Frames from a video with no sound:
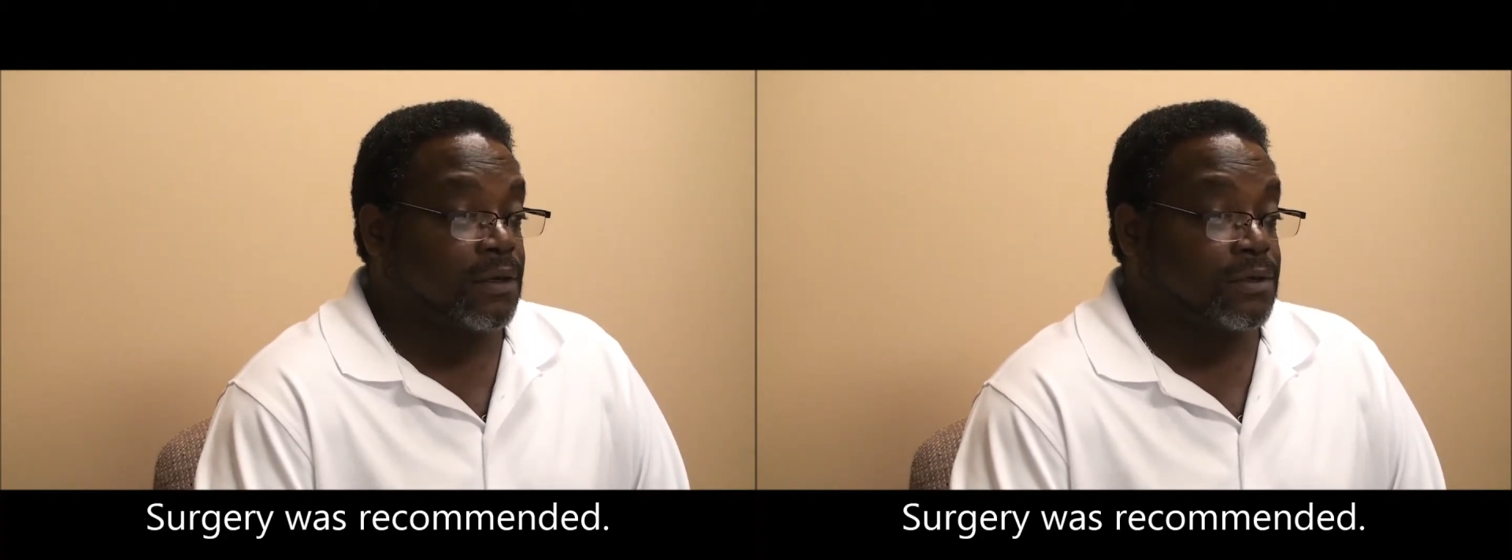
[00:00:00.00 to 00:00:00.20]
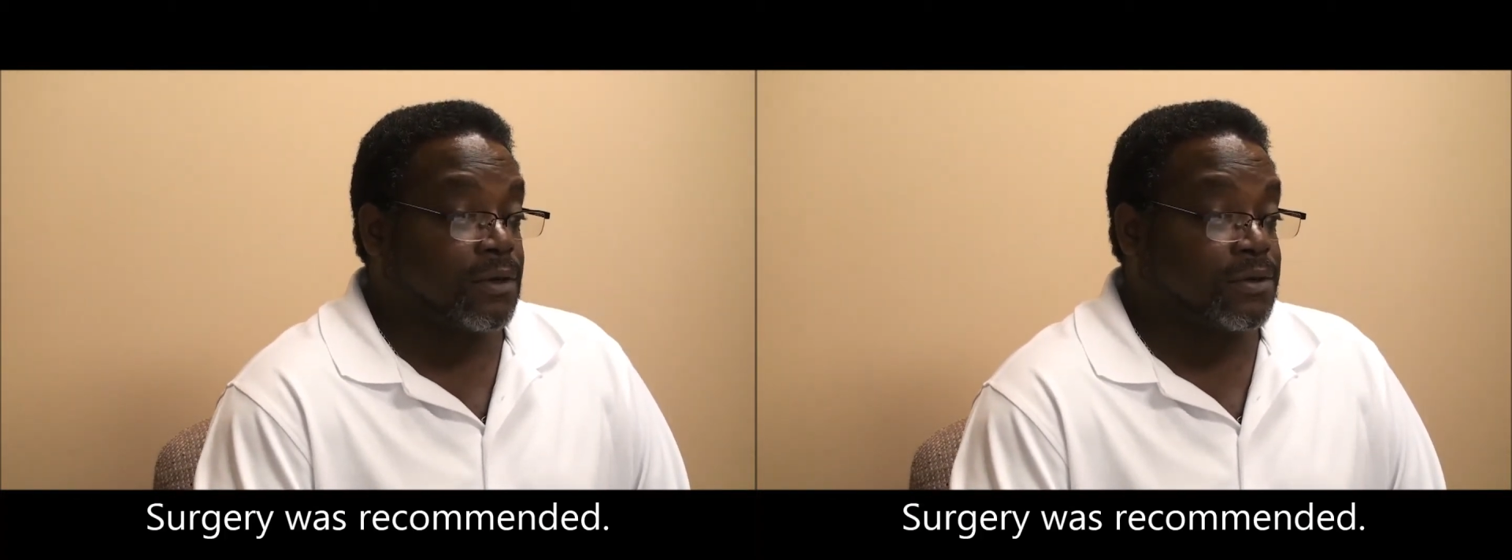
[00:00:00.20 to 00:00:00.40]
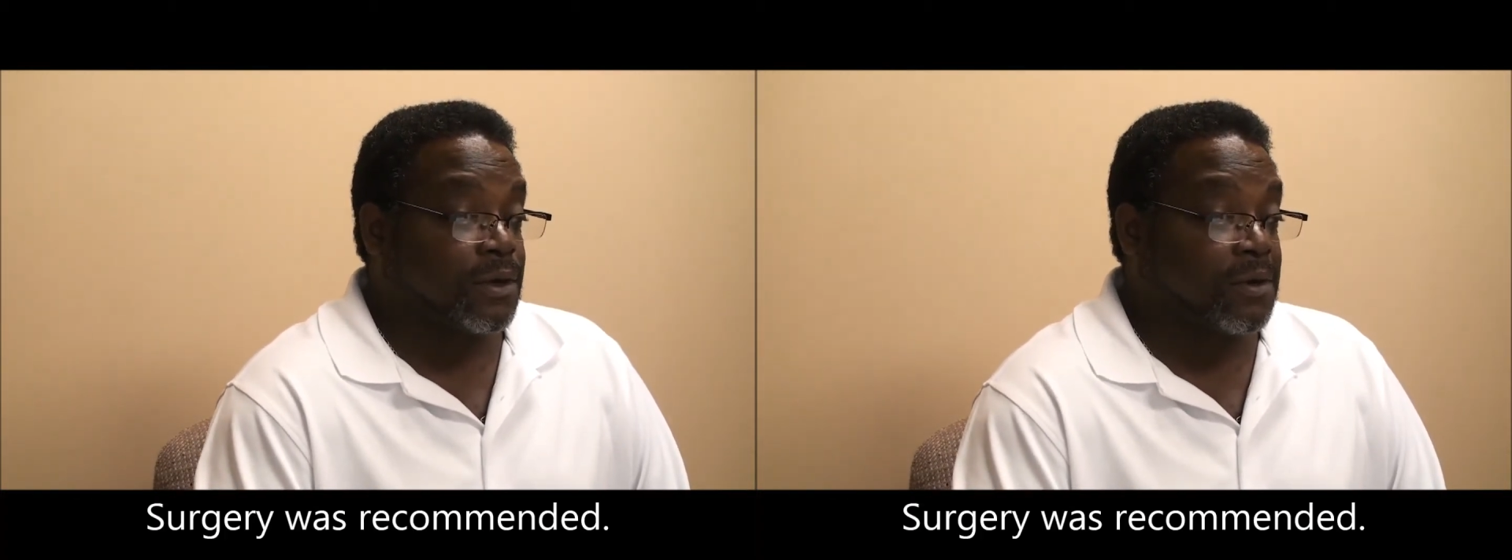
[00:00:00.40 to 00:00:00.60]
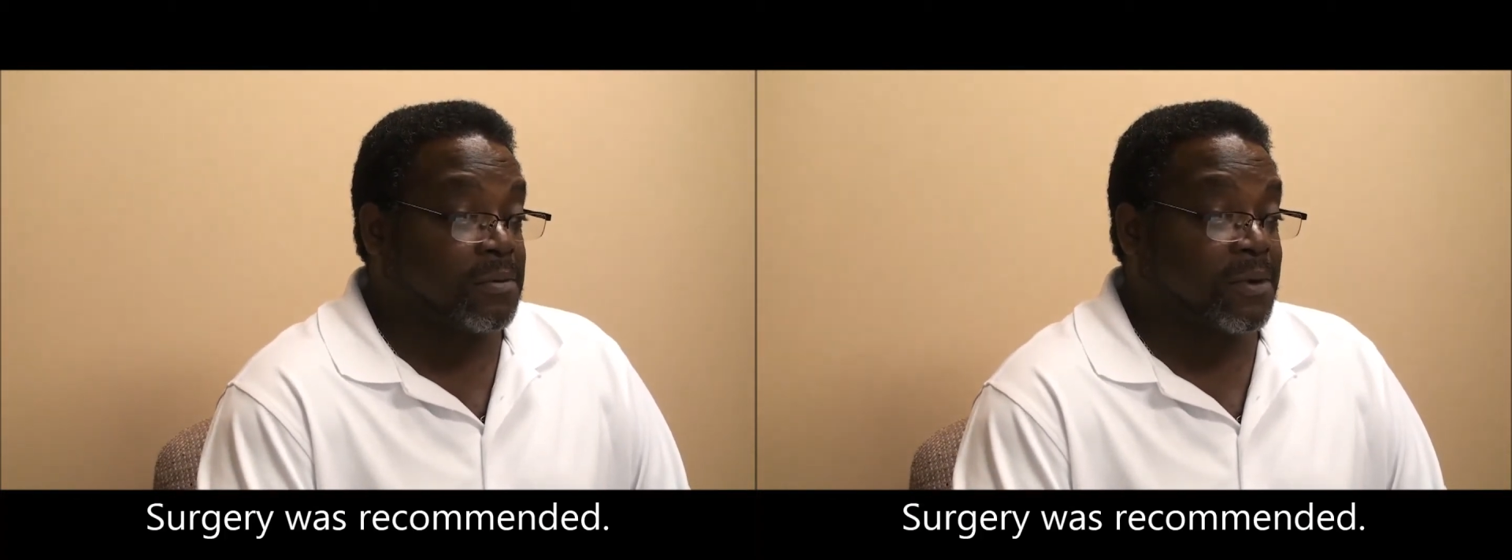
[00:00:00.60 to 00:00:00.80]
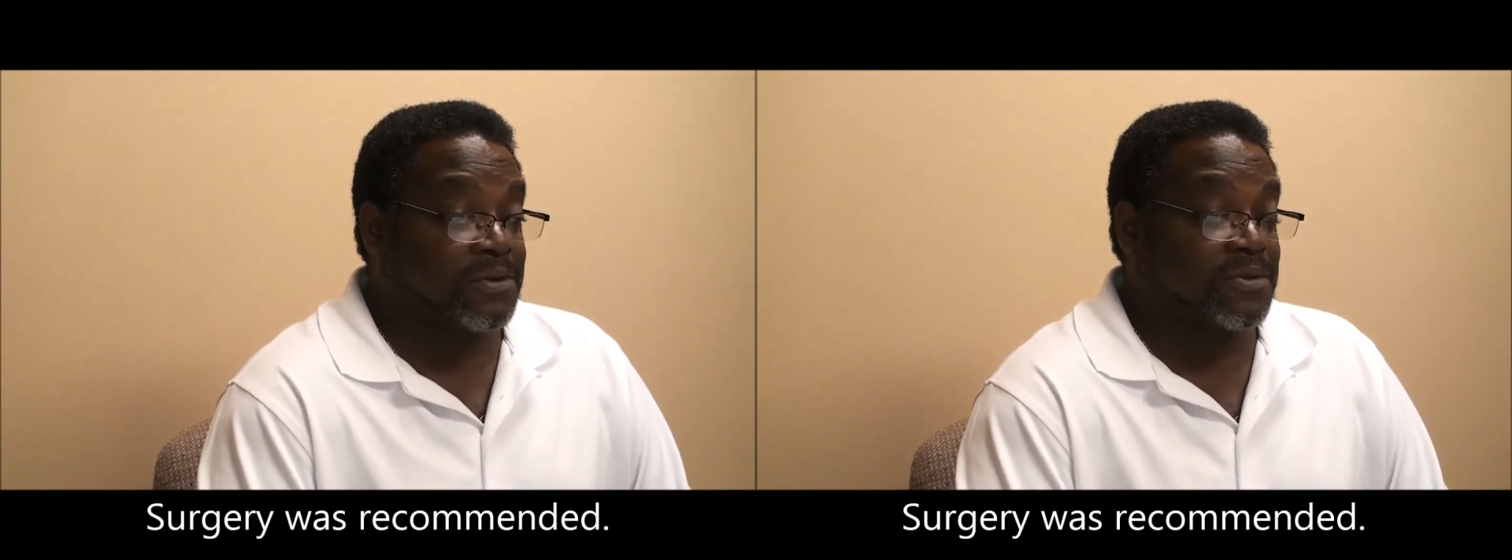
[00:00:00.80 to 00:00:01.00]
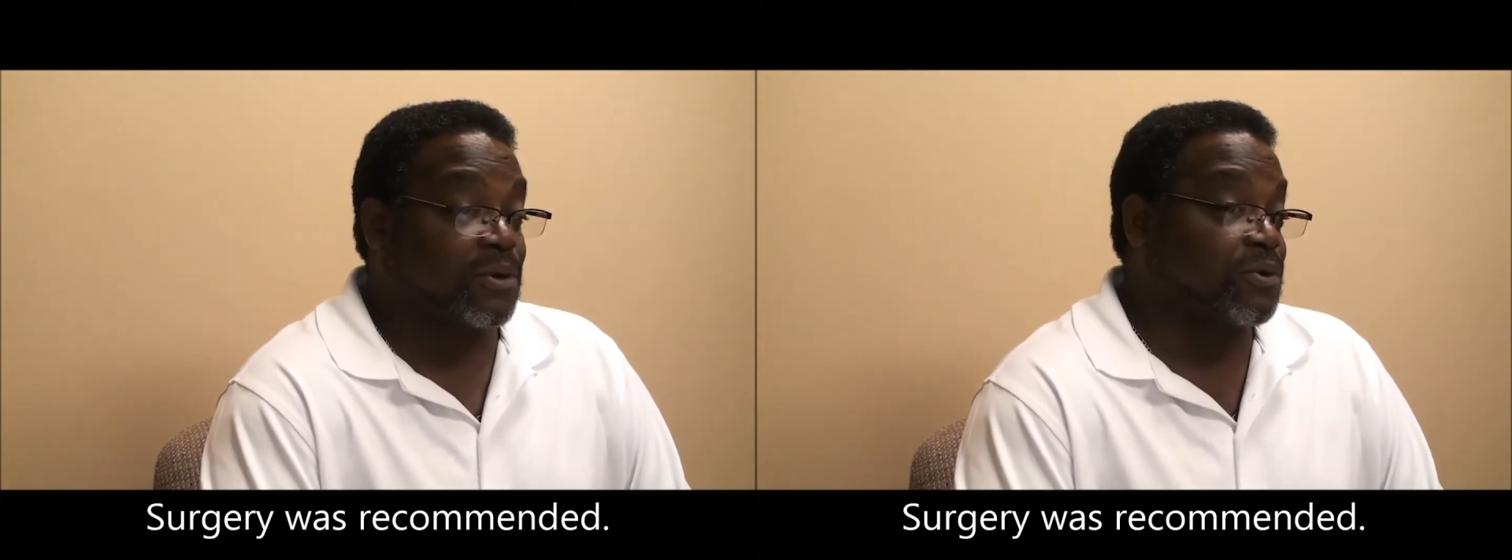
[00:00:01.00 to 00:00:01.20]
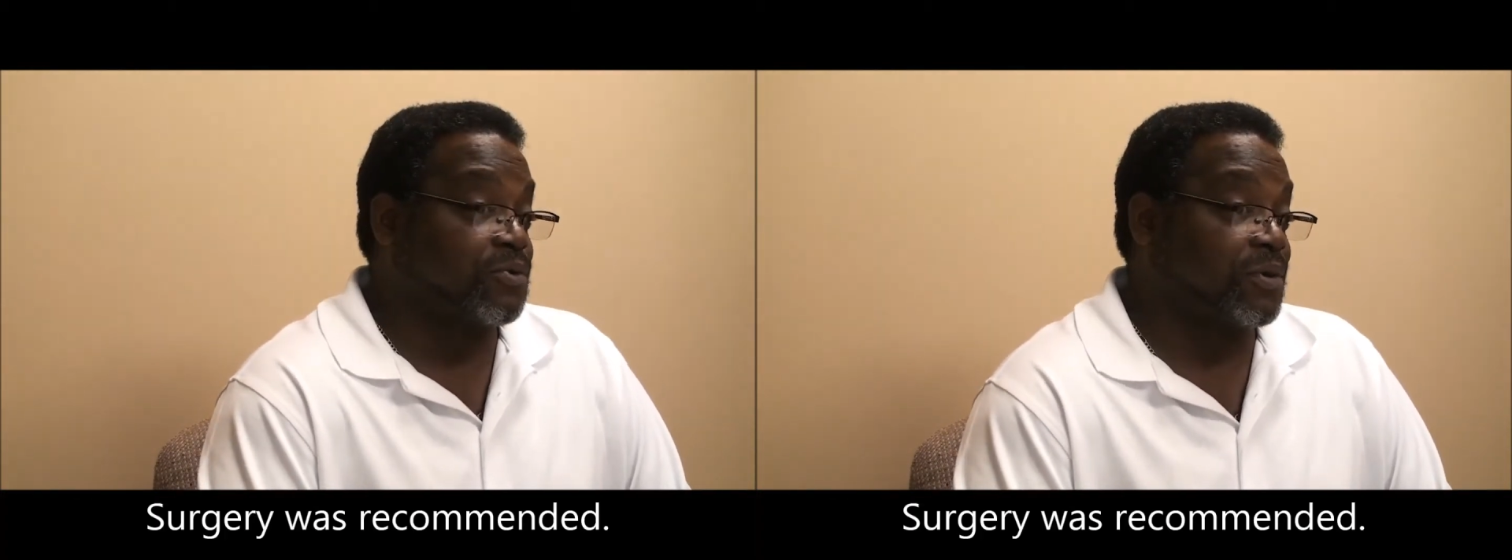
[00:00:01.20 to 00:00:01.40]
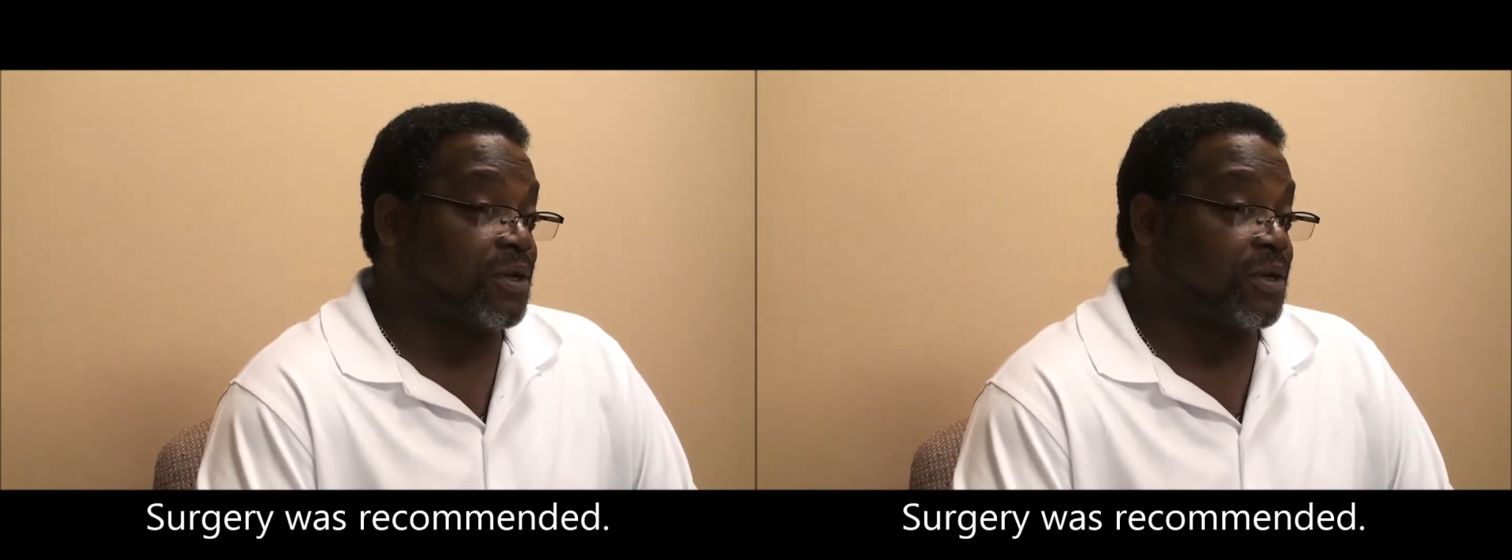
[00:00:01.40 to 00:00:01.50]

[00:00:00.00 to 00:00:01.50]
started talking about surgery,